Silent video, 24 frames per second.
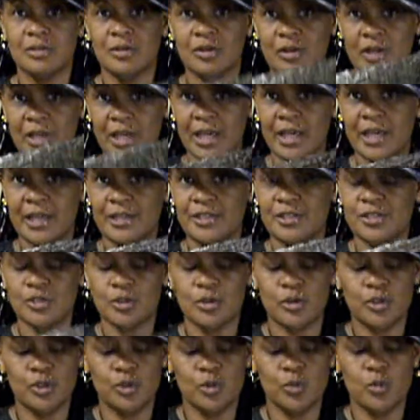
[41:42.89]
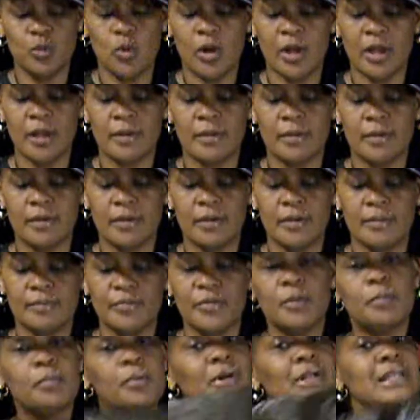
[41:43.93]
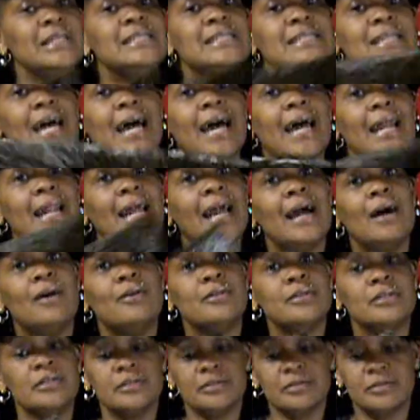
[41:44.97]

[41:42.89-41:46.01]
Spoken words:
Okay, so you want the pretty side out.